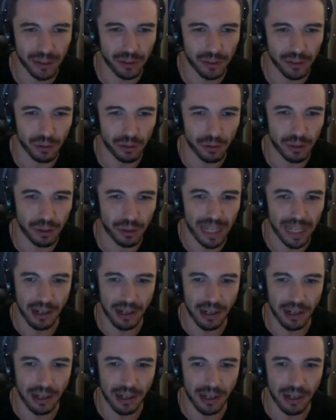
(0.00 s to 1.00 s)
to
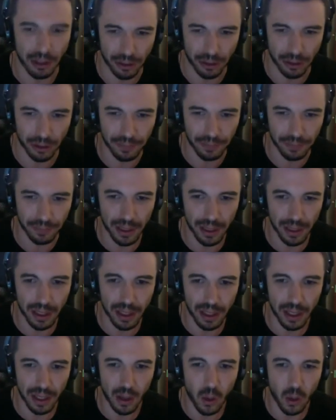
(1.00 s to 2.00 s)
Carlos.
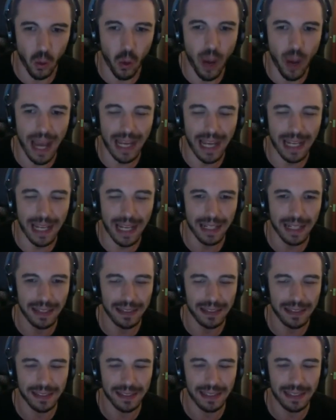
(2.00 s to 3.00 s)
Why
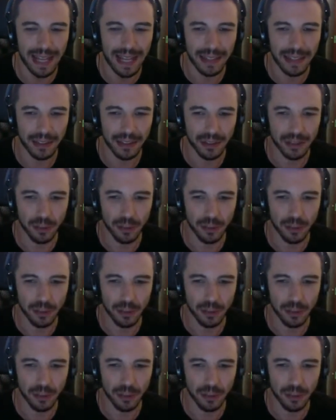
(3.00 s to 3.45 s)
is that so?